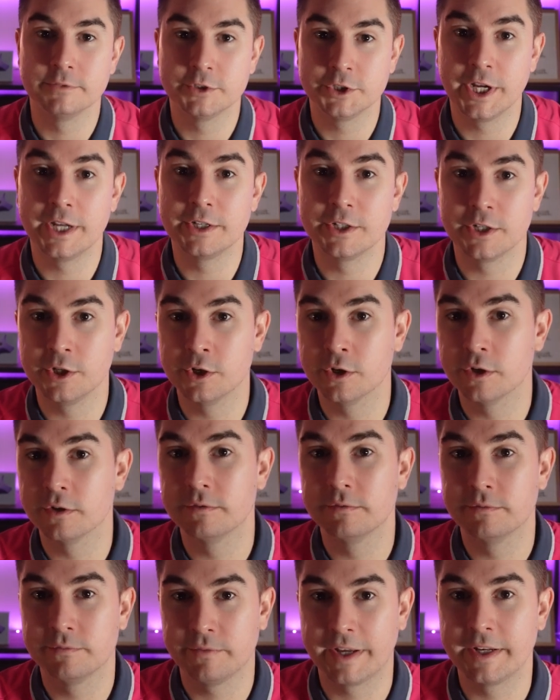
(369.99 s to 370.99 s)
changing your
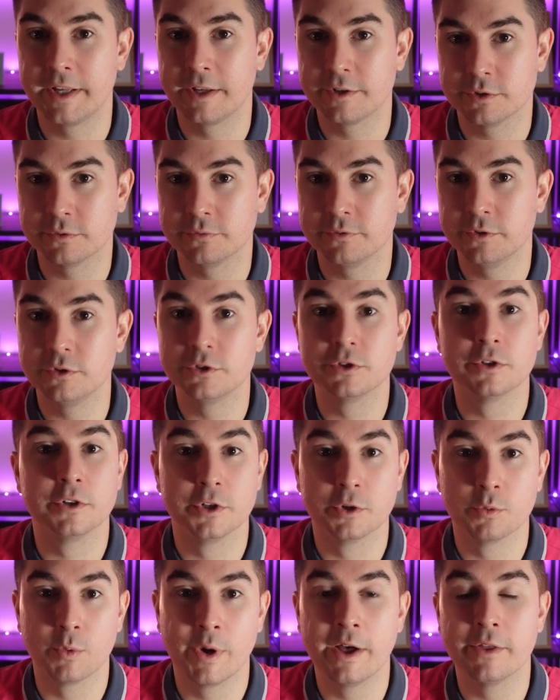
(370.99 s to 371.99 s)
financial future and
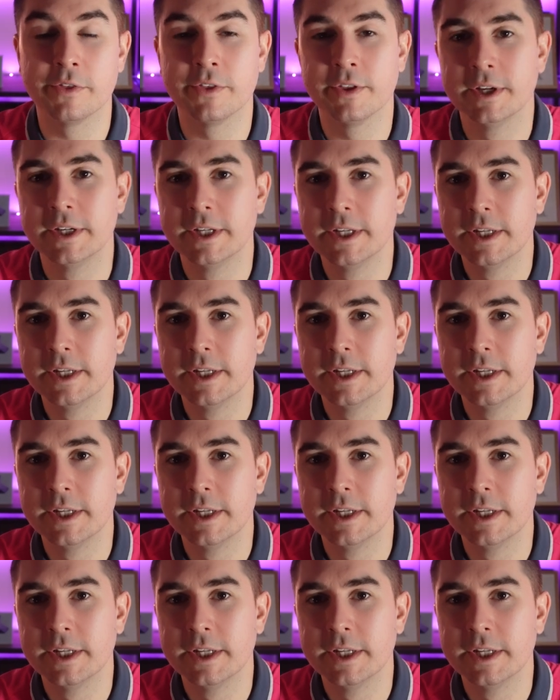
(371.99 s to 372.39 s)
your wealth.